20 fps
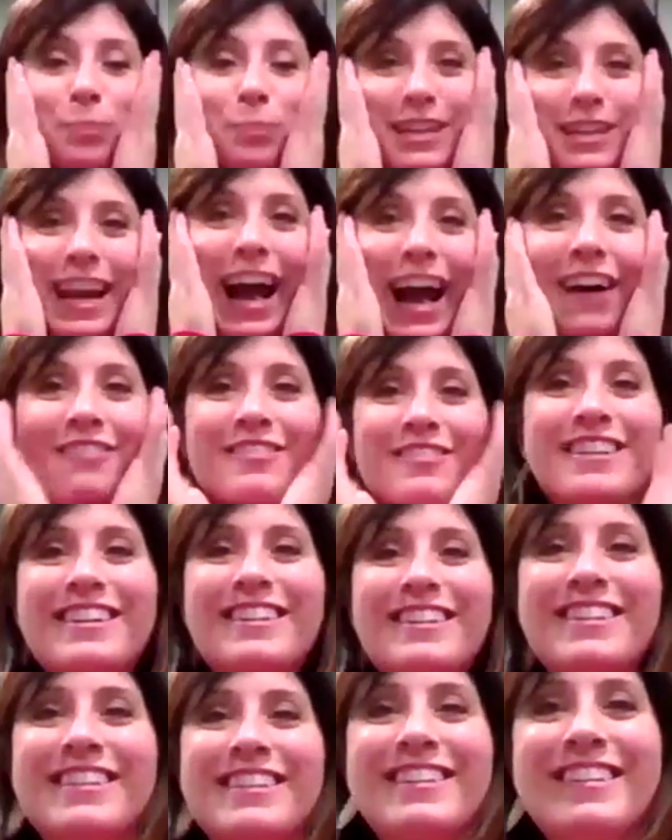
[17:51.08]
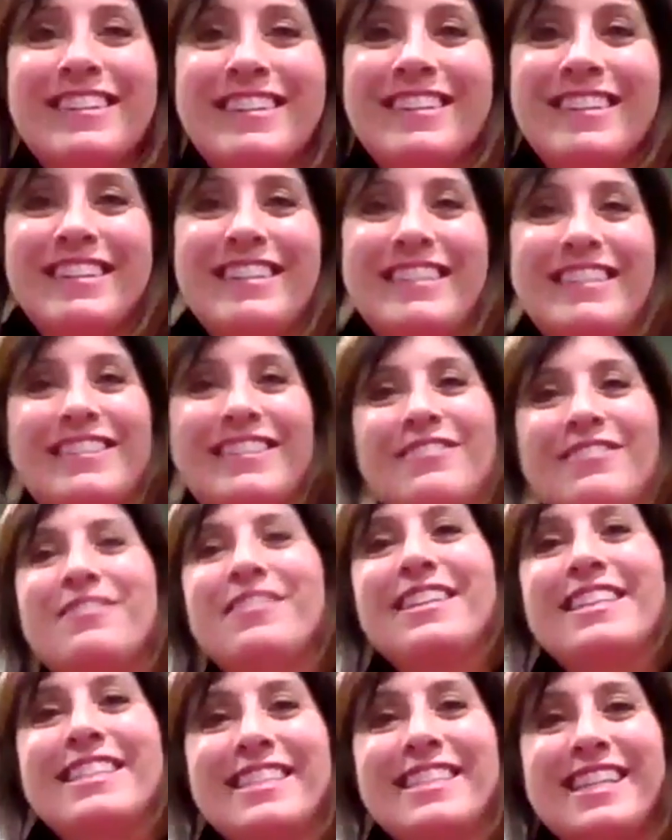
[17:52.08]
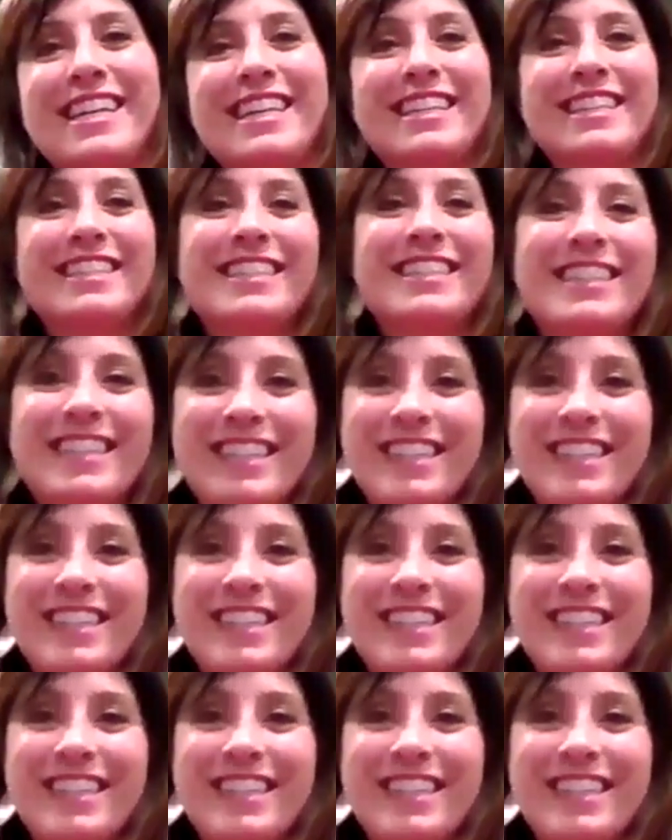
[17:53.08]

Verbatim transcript: you put it out? What is it?